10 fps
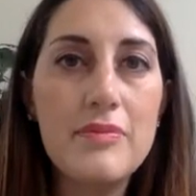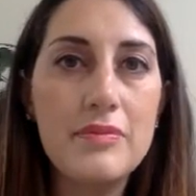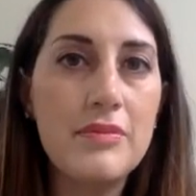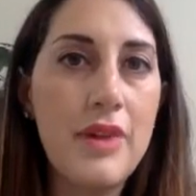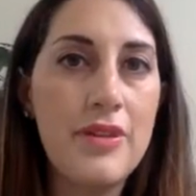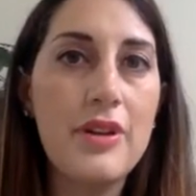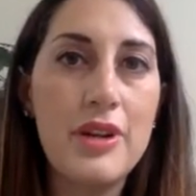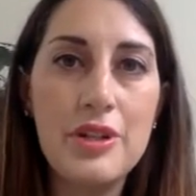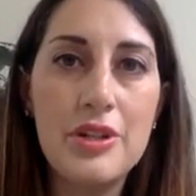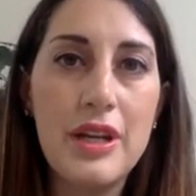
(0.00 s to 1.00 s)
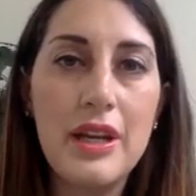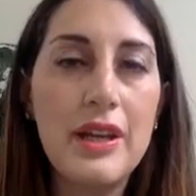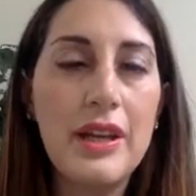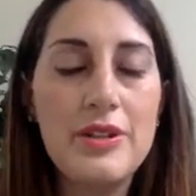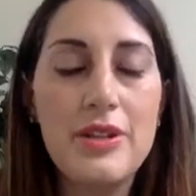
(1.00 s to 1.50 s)
mother country,
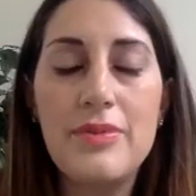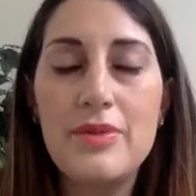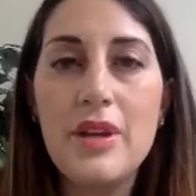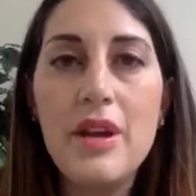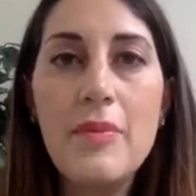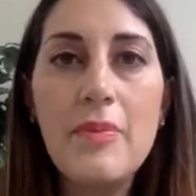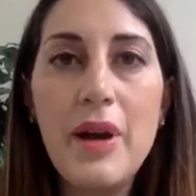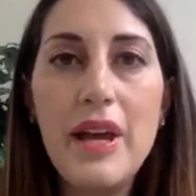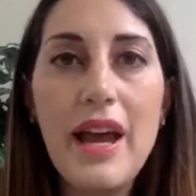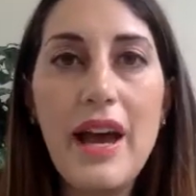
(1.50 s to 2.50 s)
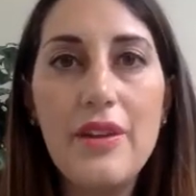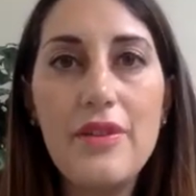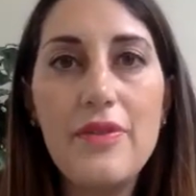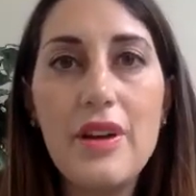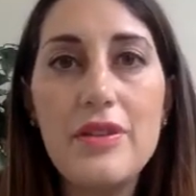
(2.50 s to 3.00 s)
Egypt, but out of
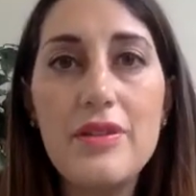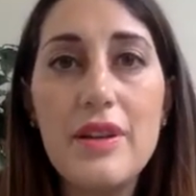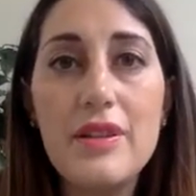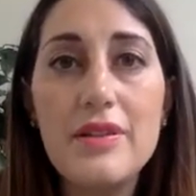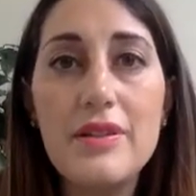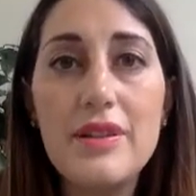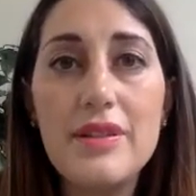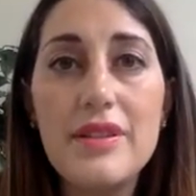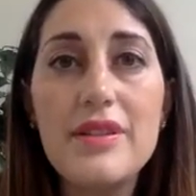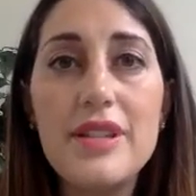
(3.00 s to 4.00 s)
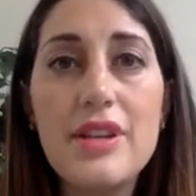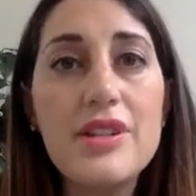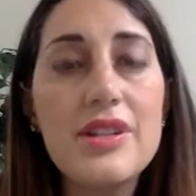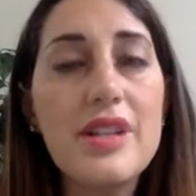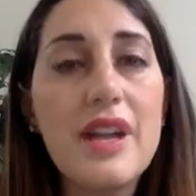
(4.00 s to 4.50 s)
a sincere
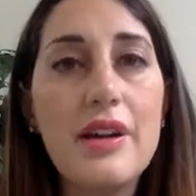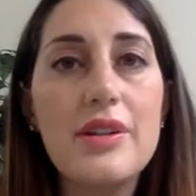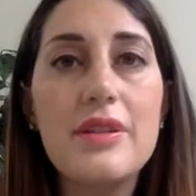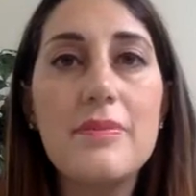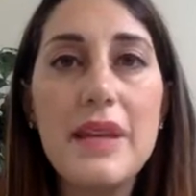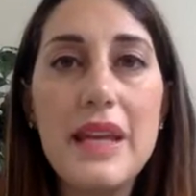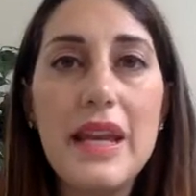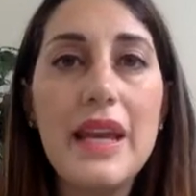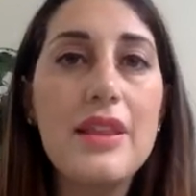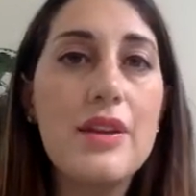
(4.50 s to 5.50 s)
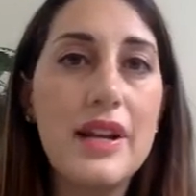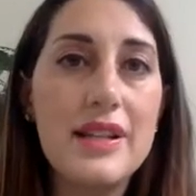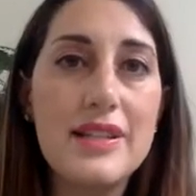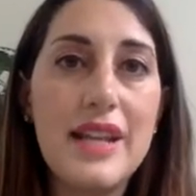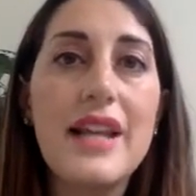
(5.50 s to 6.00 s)
desire to be in the
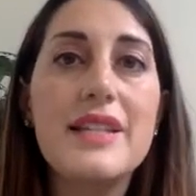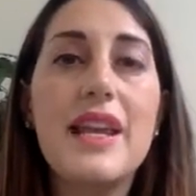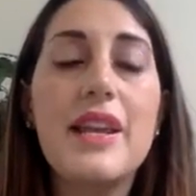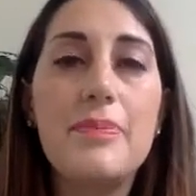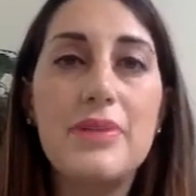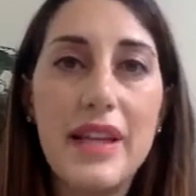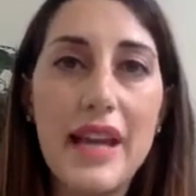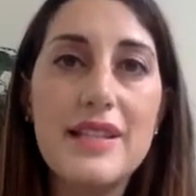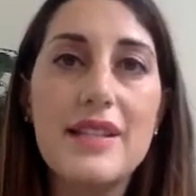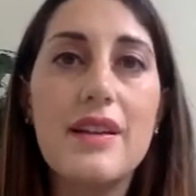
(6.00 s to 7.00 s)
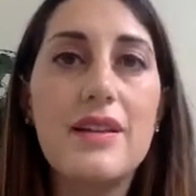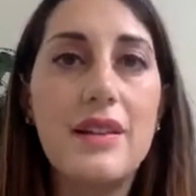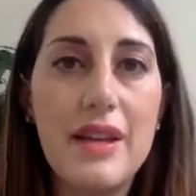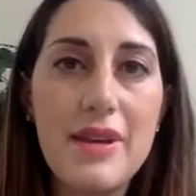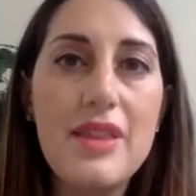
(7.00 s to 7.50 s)
United States, in a place, in a
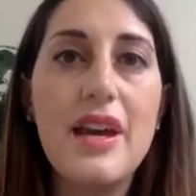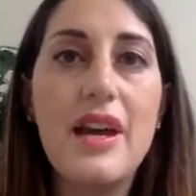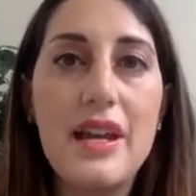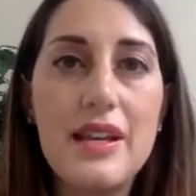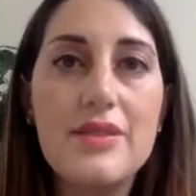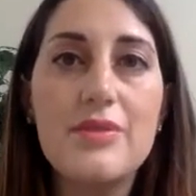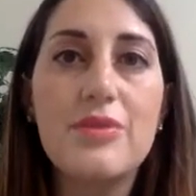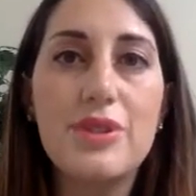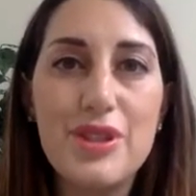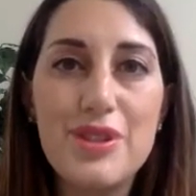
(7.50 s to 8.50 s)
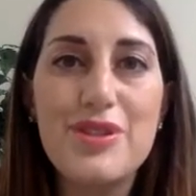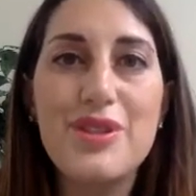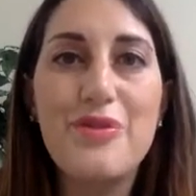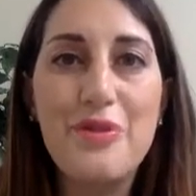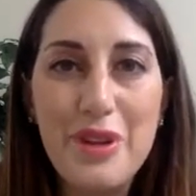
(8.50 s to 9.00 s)
climate that is
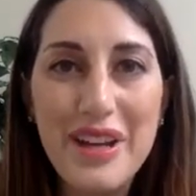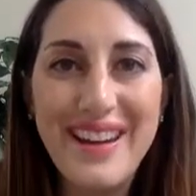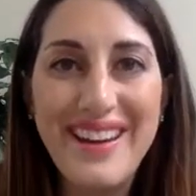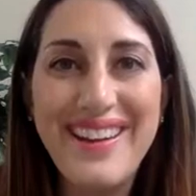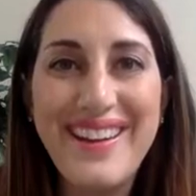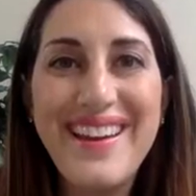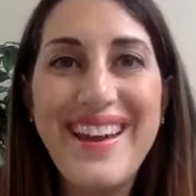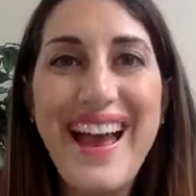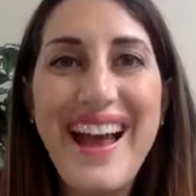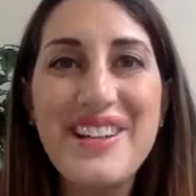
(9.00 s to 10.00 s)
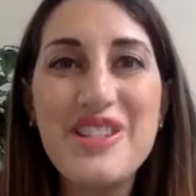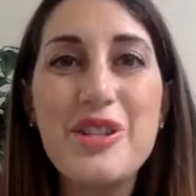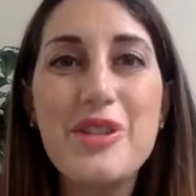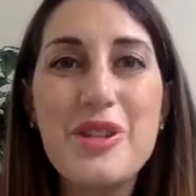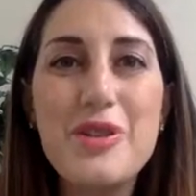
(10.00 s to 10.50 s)
religiously free, and
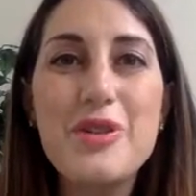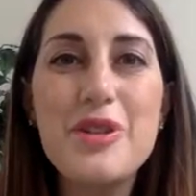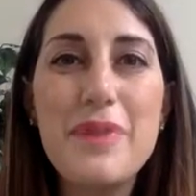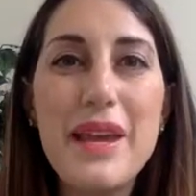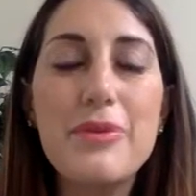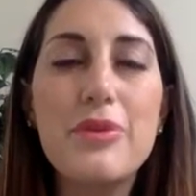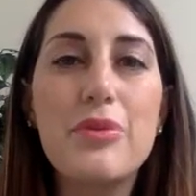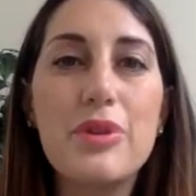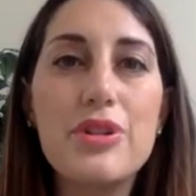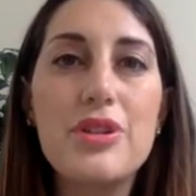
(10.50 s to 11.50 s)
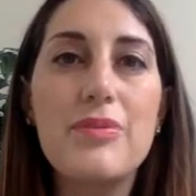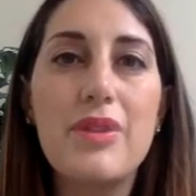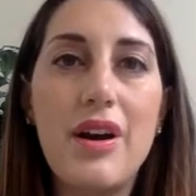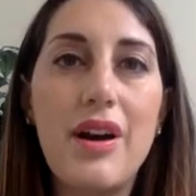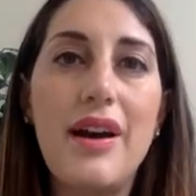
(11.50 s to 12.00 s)
to be able to worship
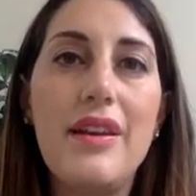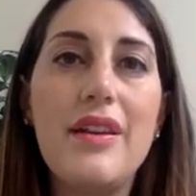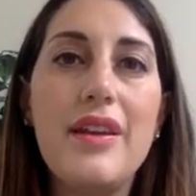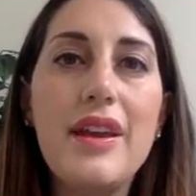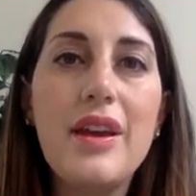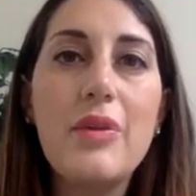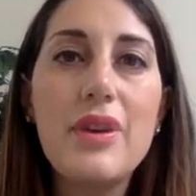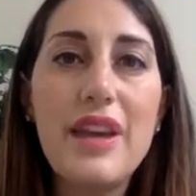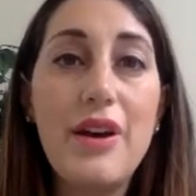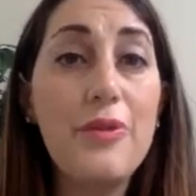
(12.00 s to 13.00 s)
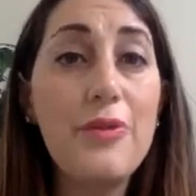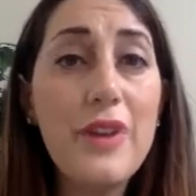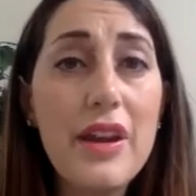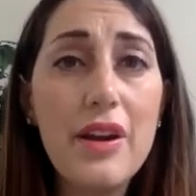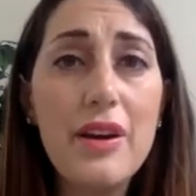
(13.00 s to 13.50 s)
God without
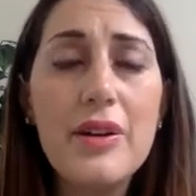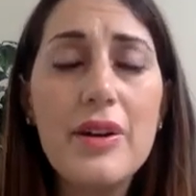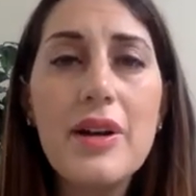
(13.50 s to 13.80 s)
fear.